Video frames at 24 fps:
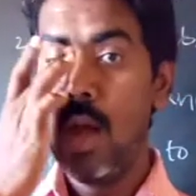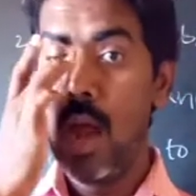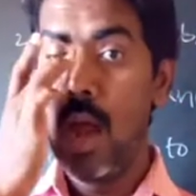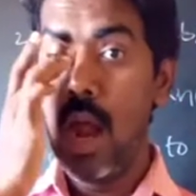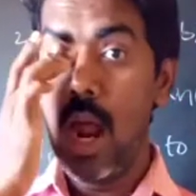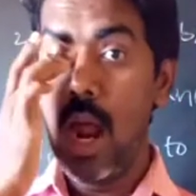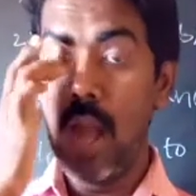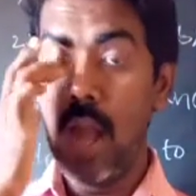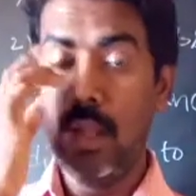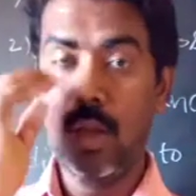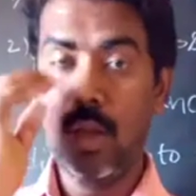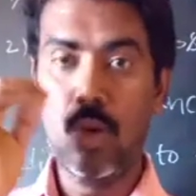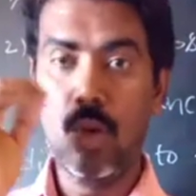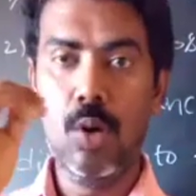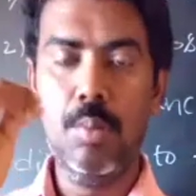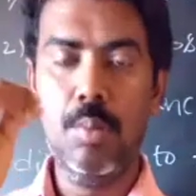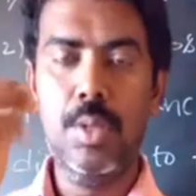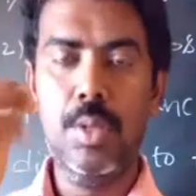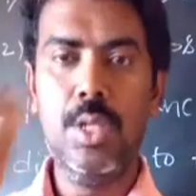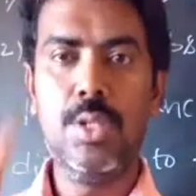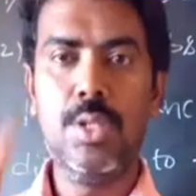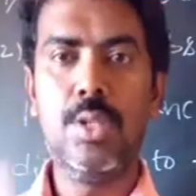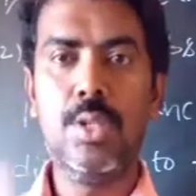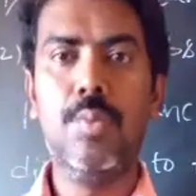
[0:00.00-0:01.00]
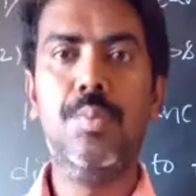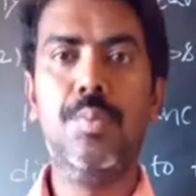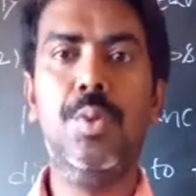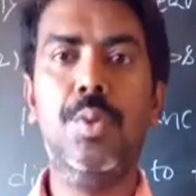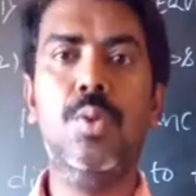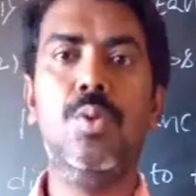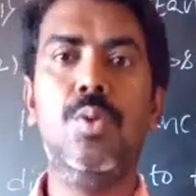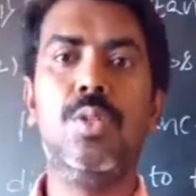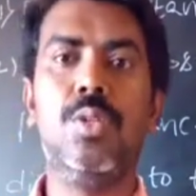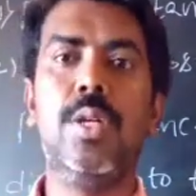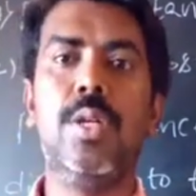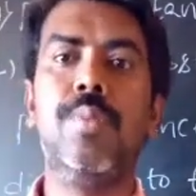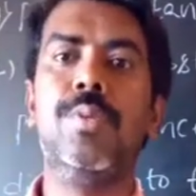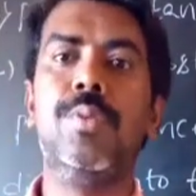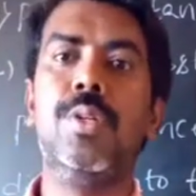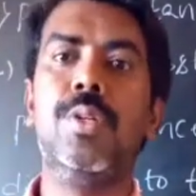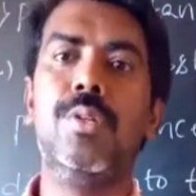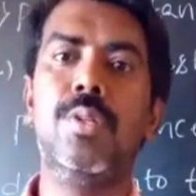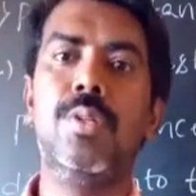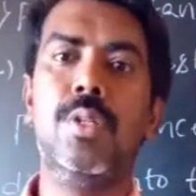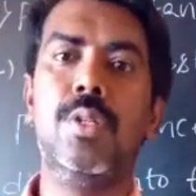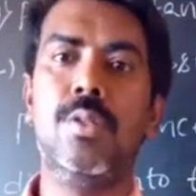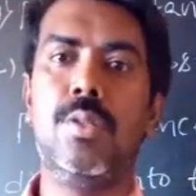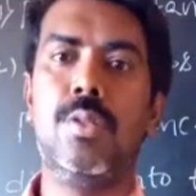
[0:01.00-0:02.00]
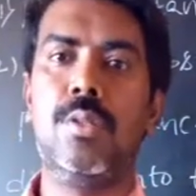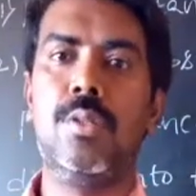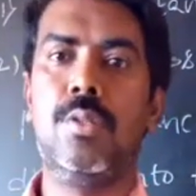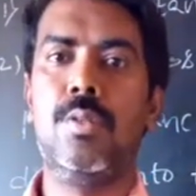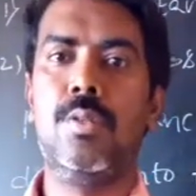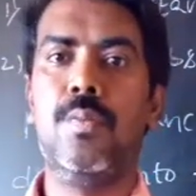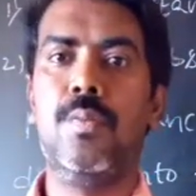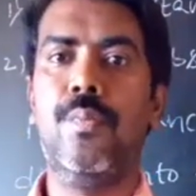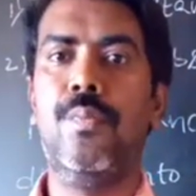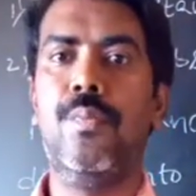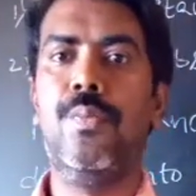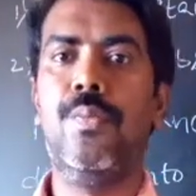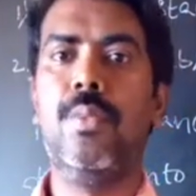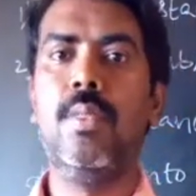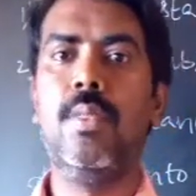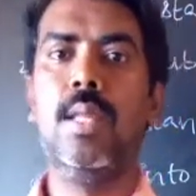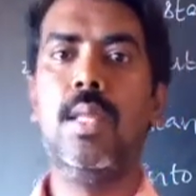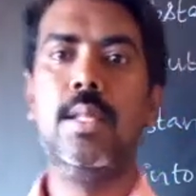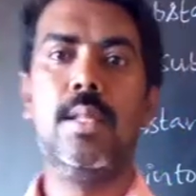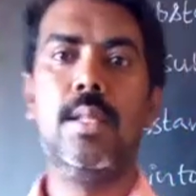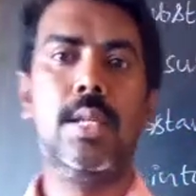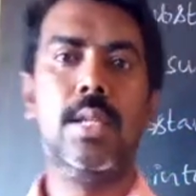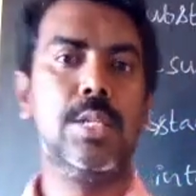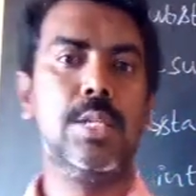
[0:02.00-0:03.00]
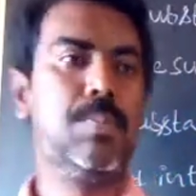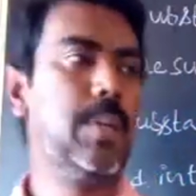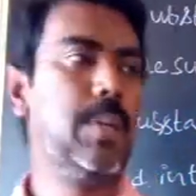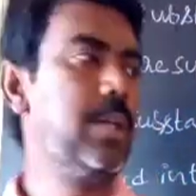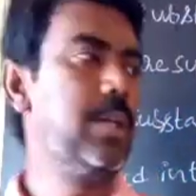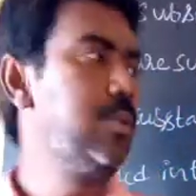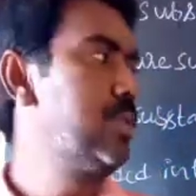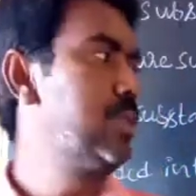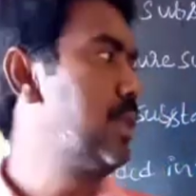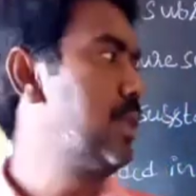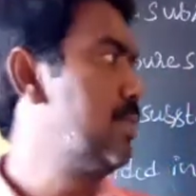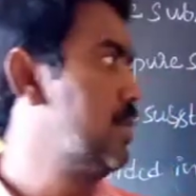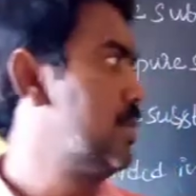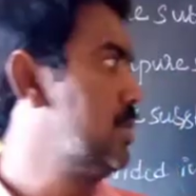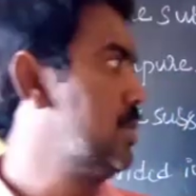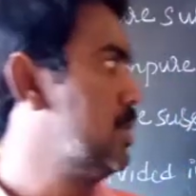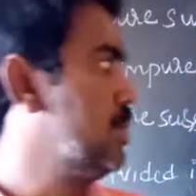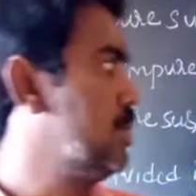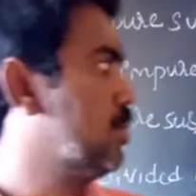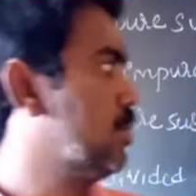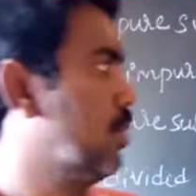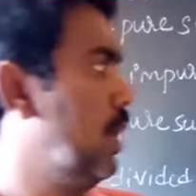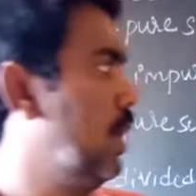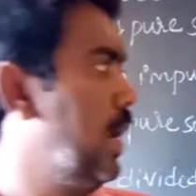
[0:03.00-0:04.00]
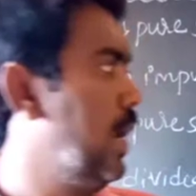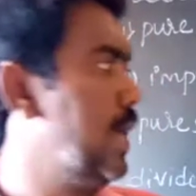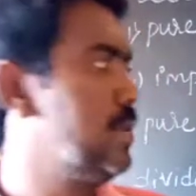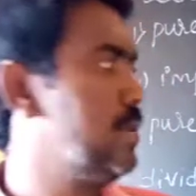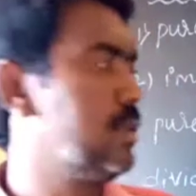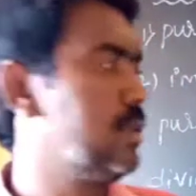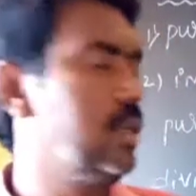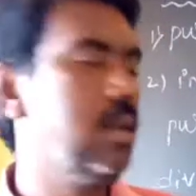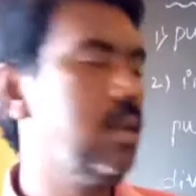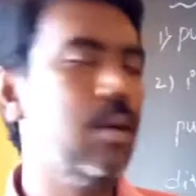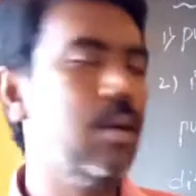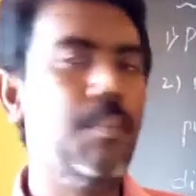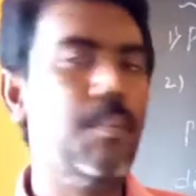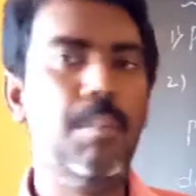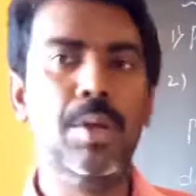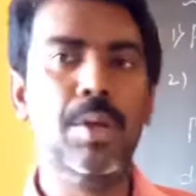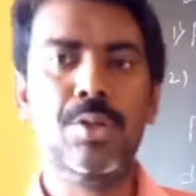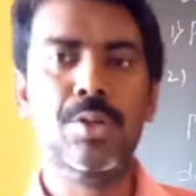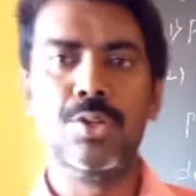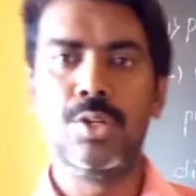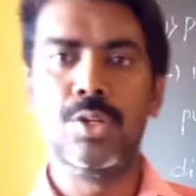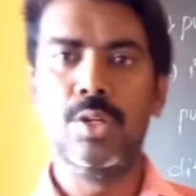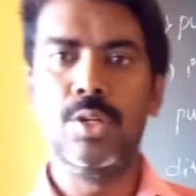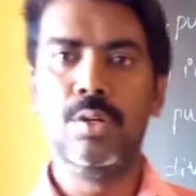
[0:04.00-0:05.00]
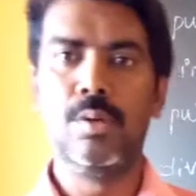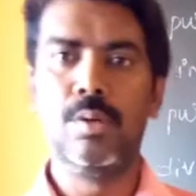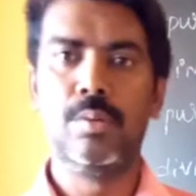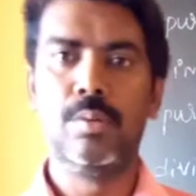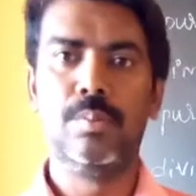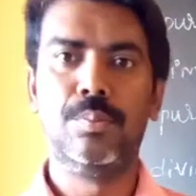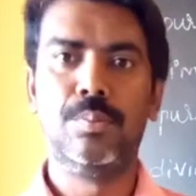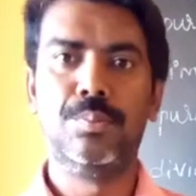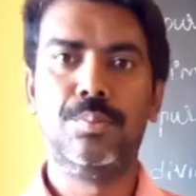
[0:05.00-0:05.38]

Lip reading: and the combination of pure substances. Then the respective substance is called as a mixture.